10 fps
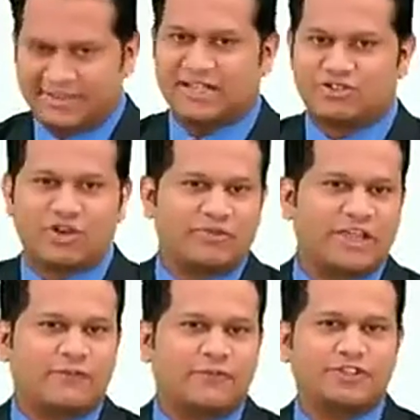That's all we
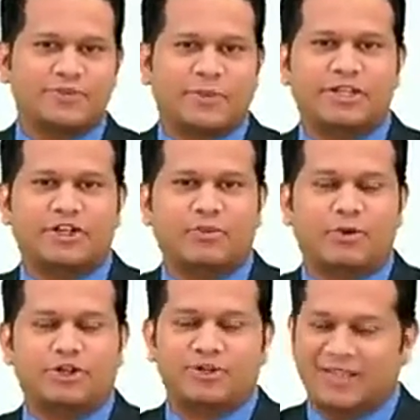have for this particular
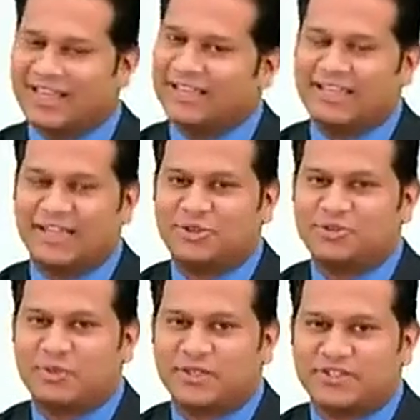module. Thank you
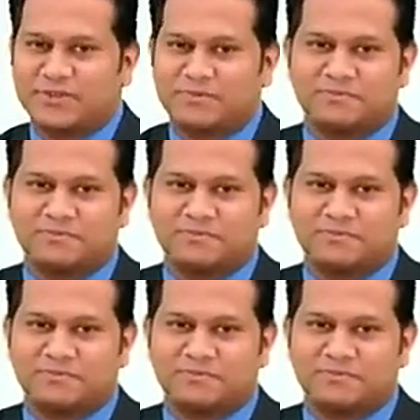so much.